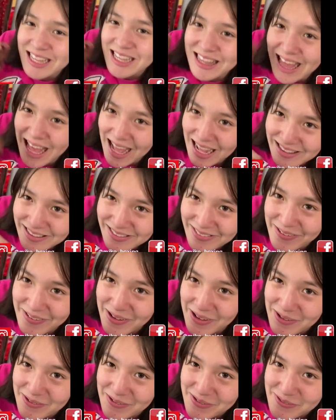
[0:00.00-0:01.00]
That's
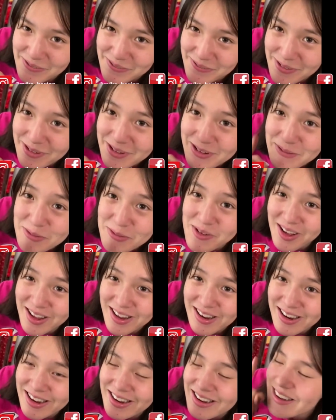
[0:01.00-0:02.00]
where we
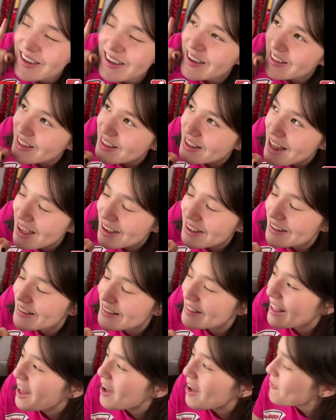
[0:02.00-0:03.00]
want to the next
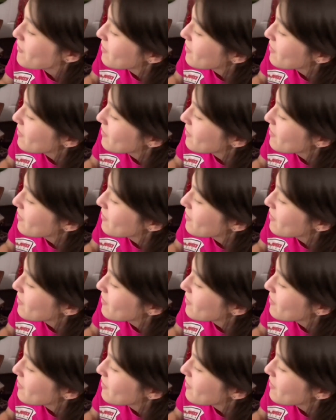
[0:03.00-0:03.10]
step.